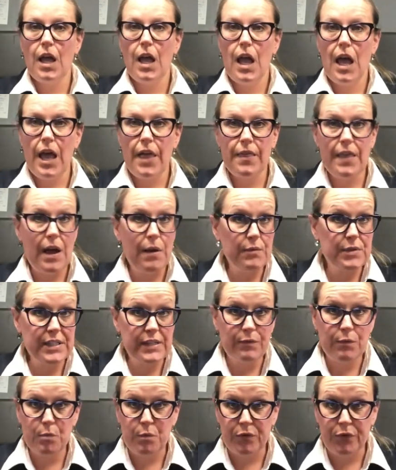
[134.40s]
And that was
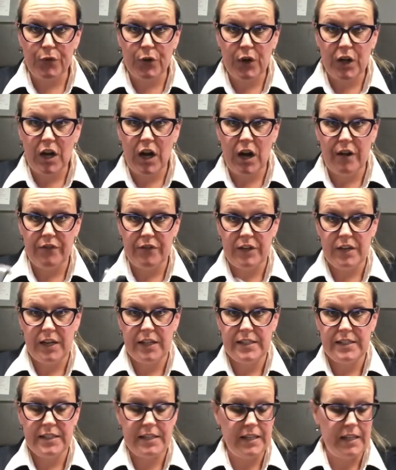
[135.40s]
even before
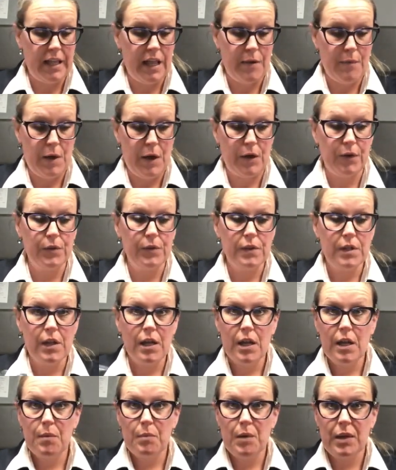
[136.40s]
COVID-19 came out,
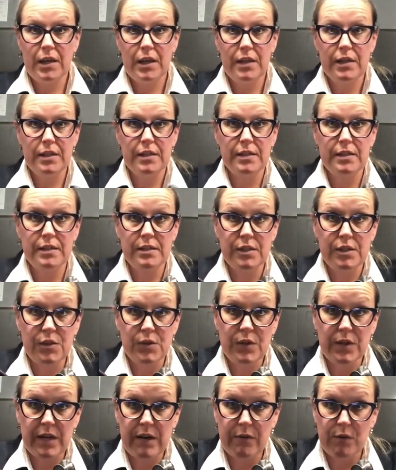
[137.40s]
because you
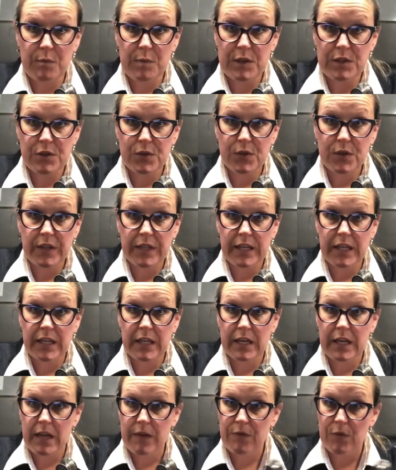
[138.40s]
can never be too clean.
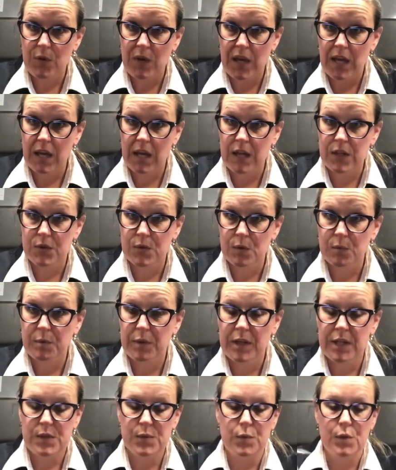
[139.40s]
If you can't get to a
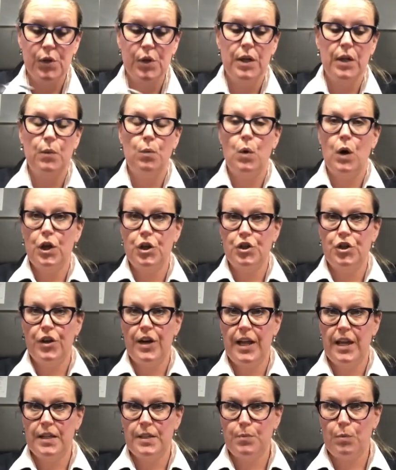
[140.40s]
place where you can wash your
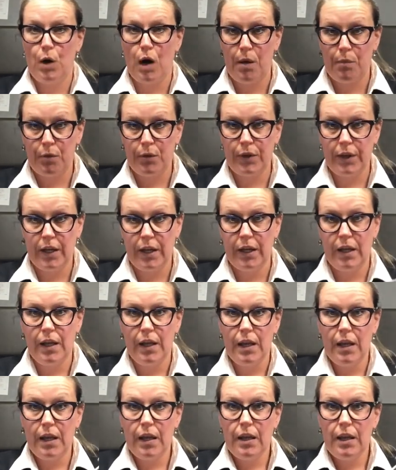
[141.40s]
hands properly,
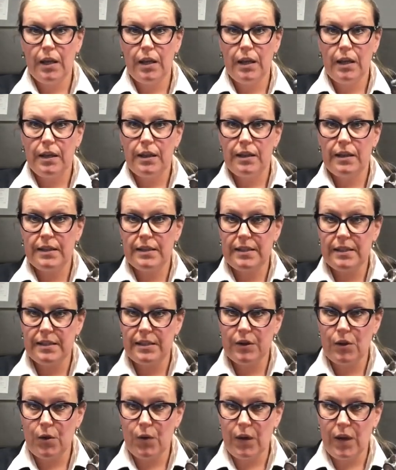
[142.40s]
this is
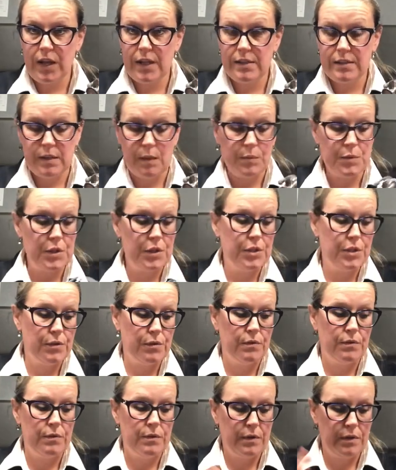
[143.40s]
an okay
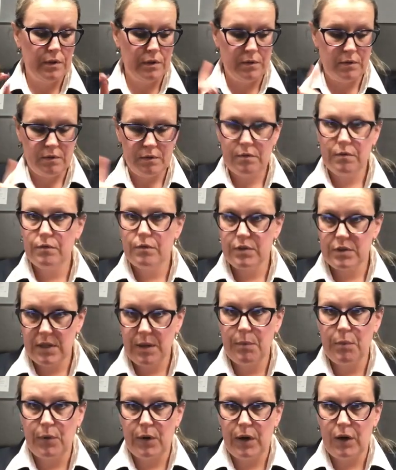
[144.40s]
substitute,
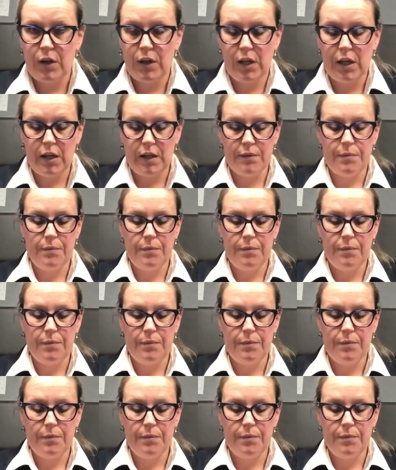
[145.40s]
temporarily.